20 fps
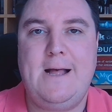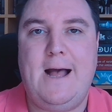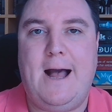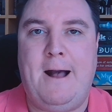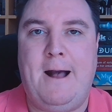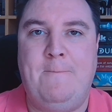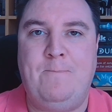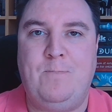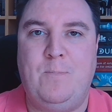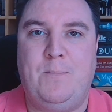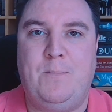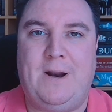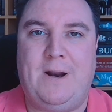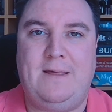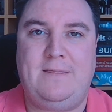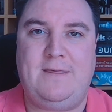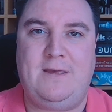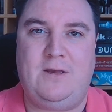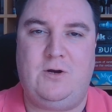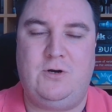But I
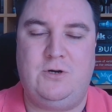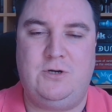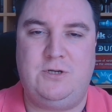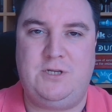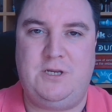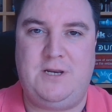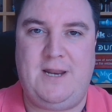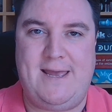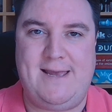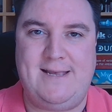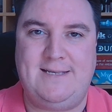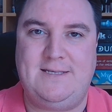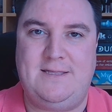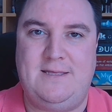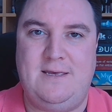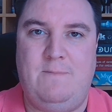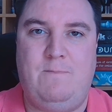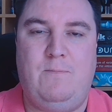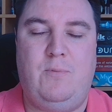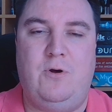think Odin is
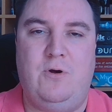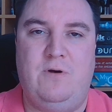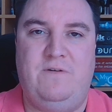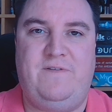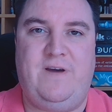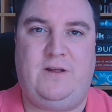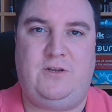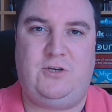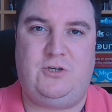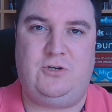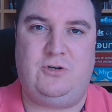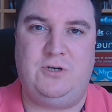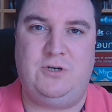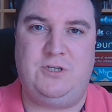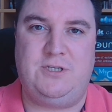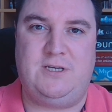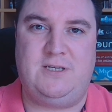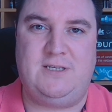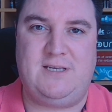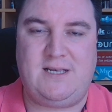the perfect choice
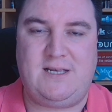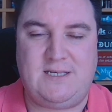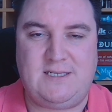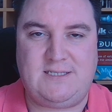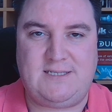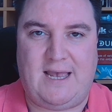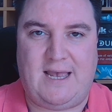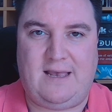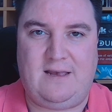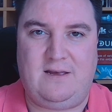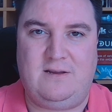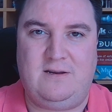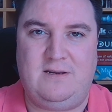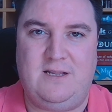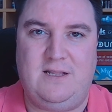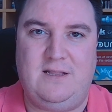as a second